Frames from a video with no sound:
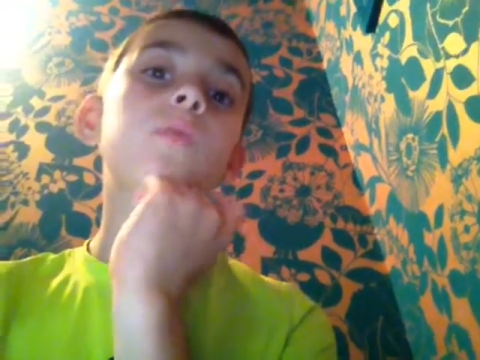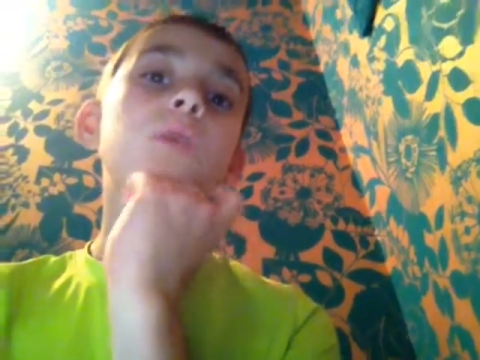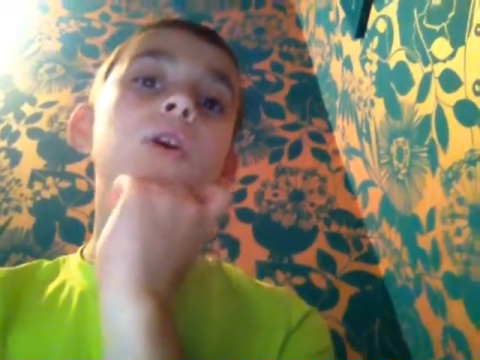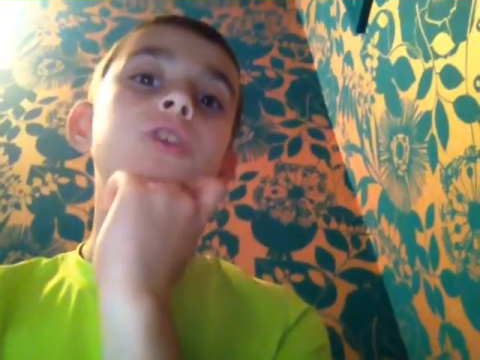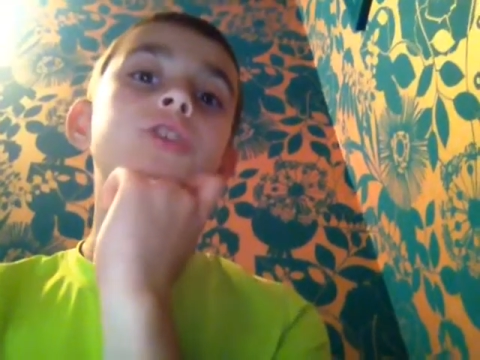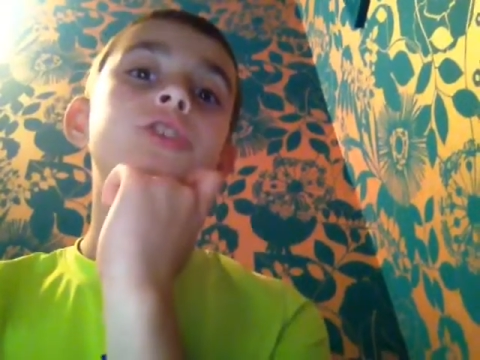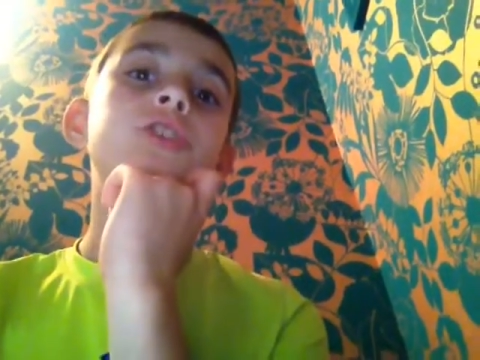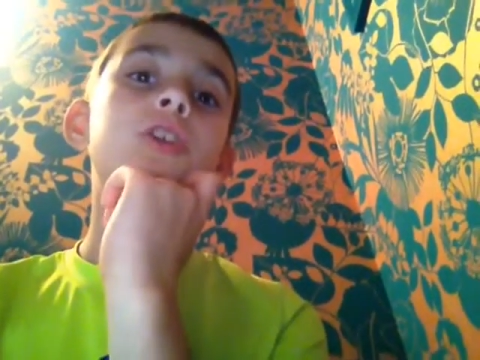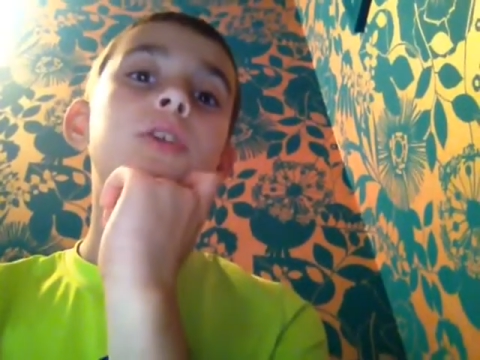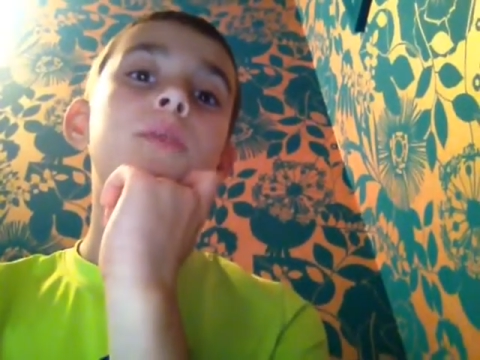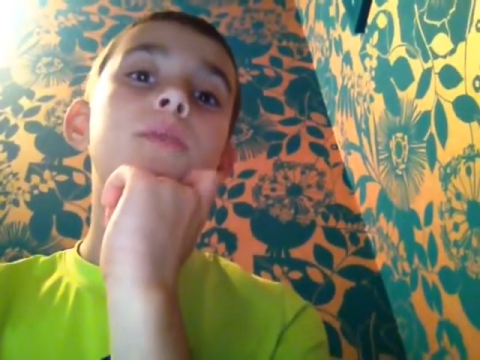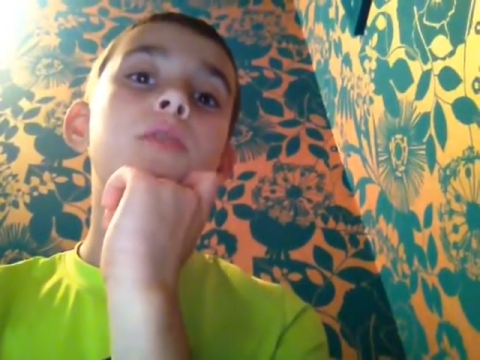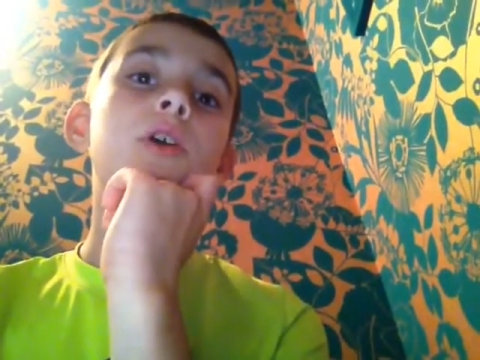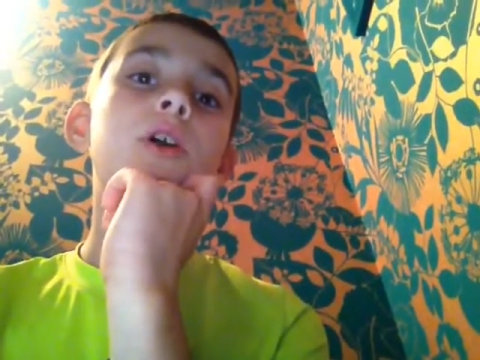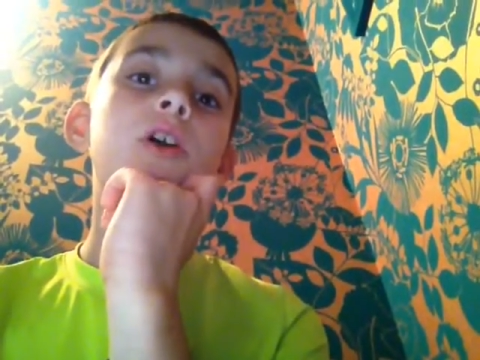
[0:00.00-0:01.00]
rushed on
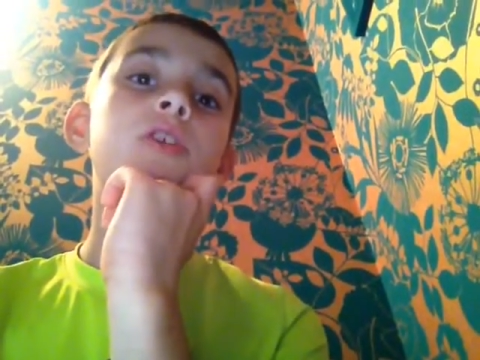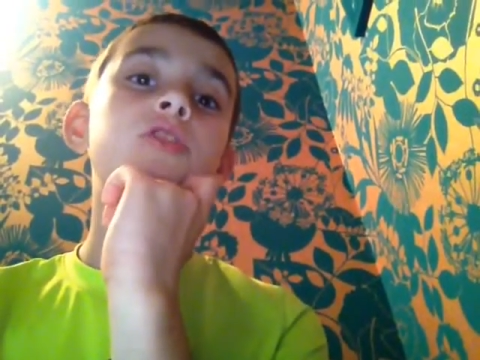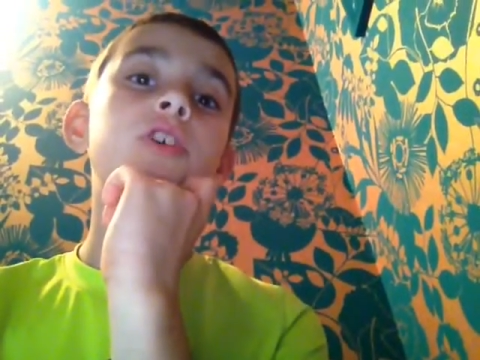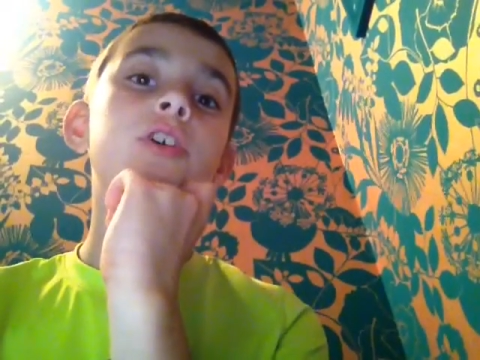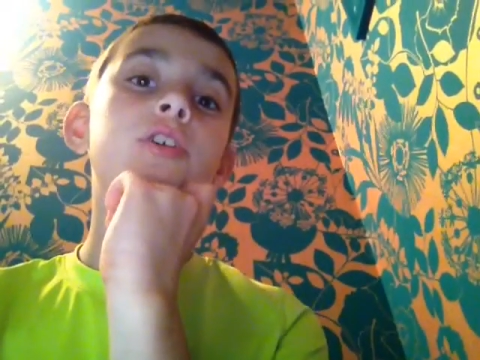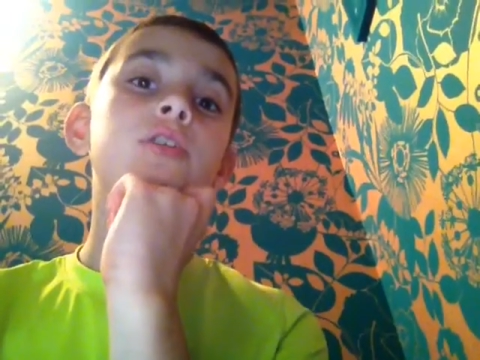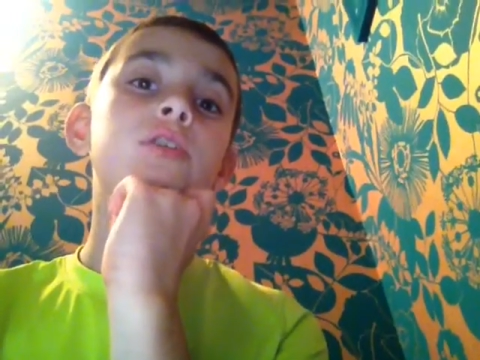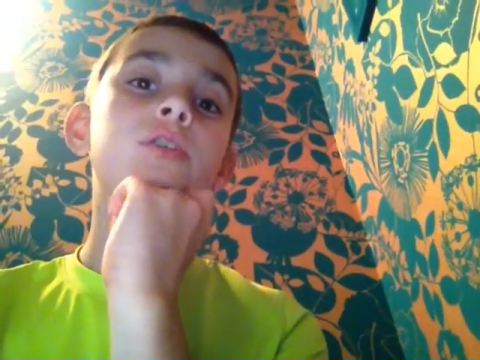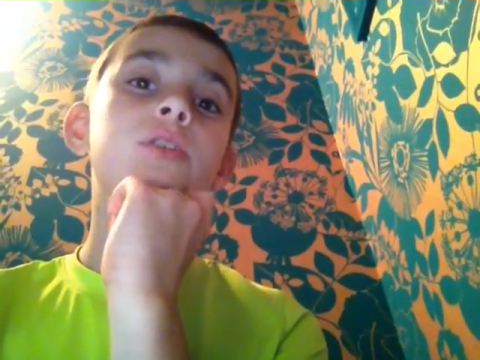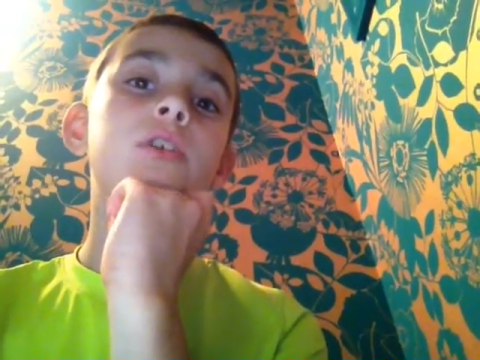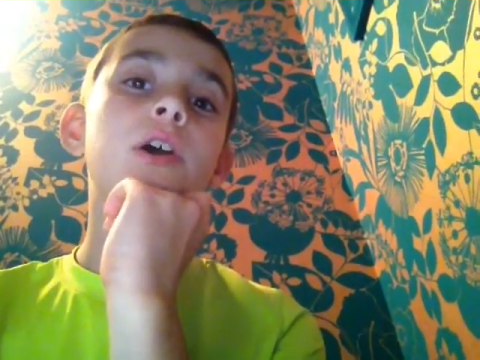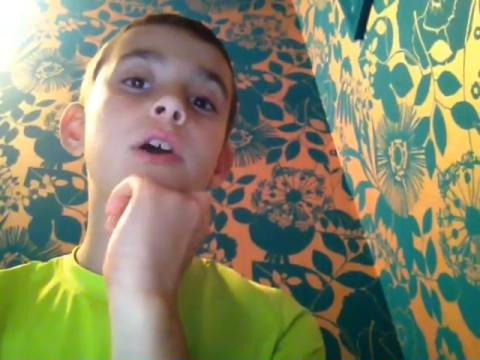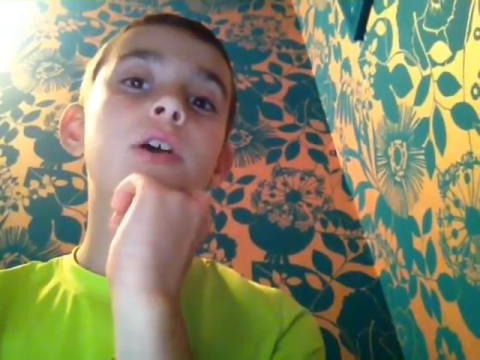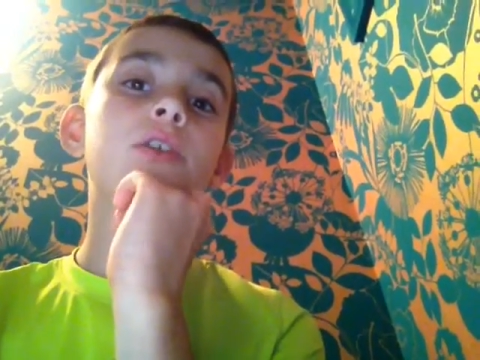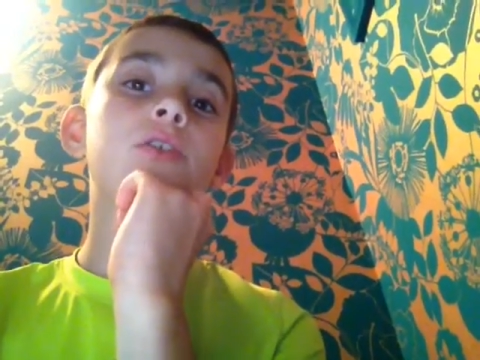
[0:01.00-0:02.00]
the project,
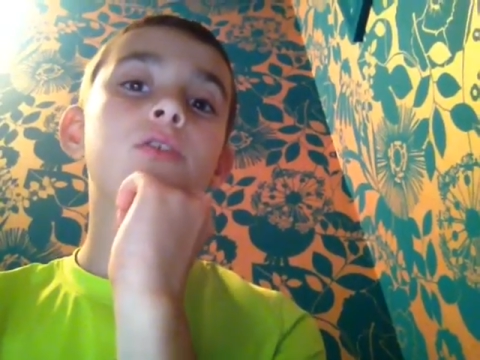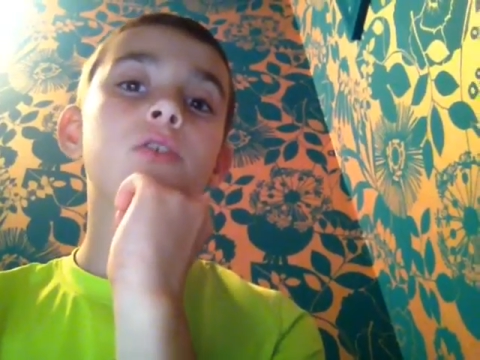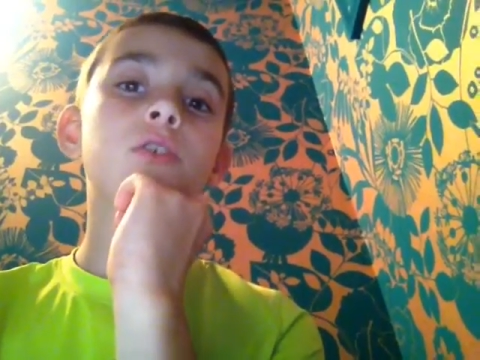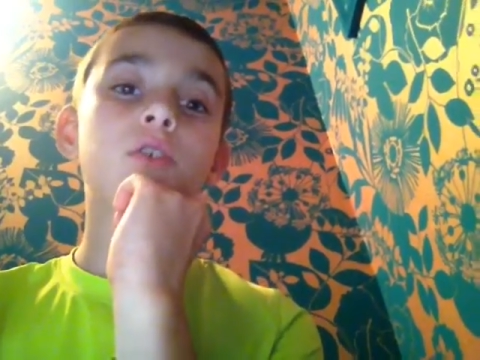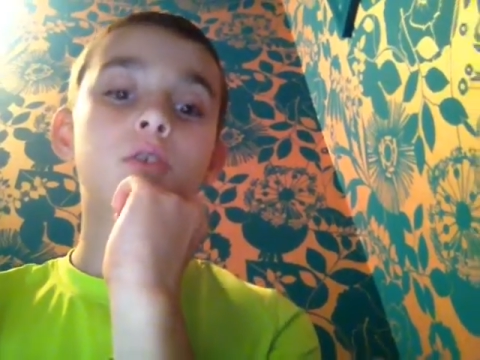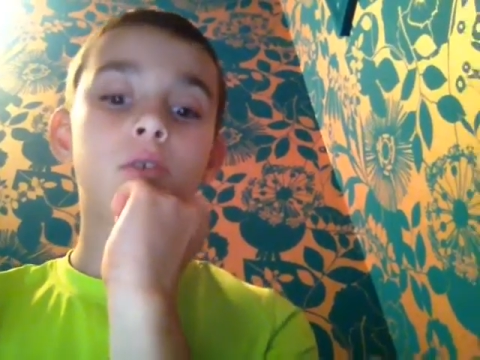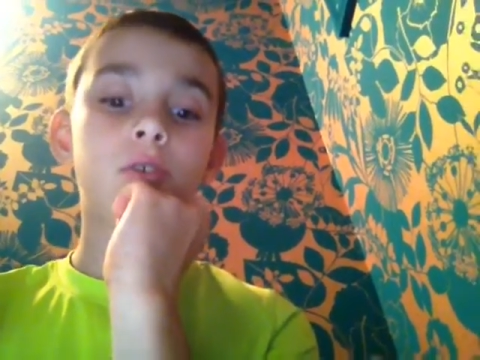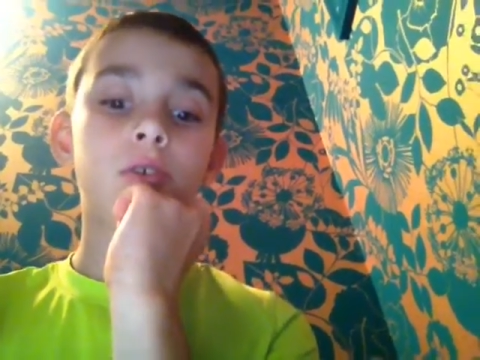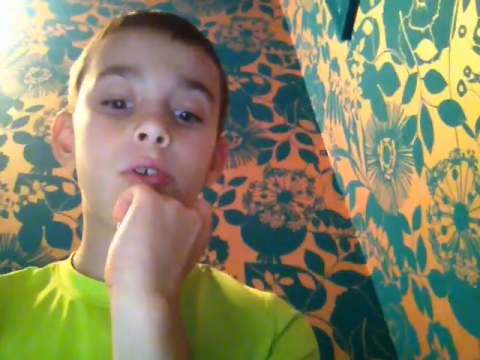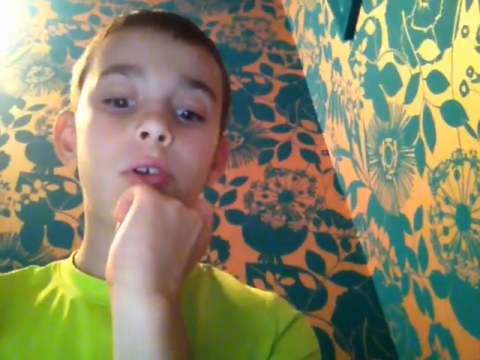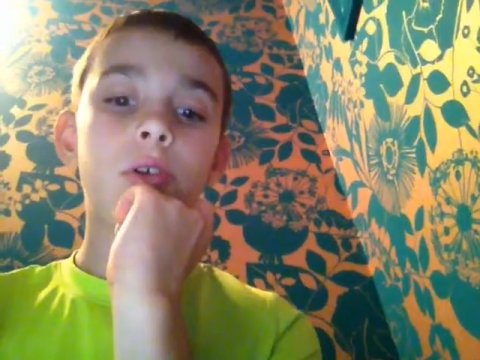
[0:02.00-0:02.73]
guys, so